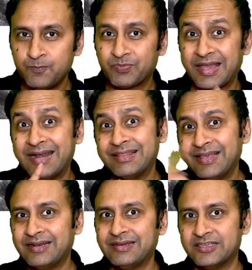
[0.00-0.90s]
and
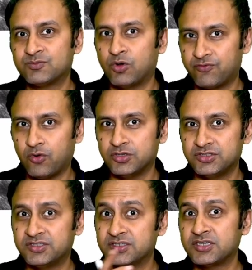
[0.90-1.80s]
then its morphology.
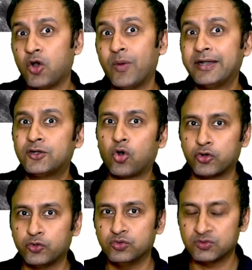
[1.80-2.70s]
This is how I taught
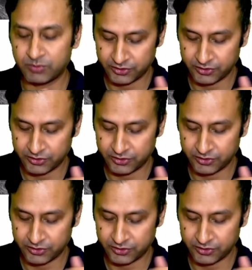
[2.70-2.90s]
you this particular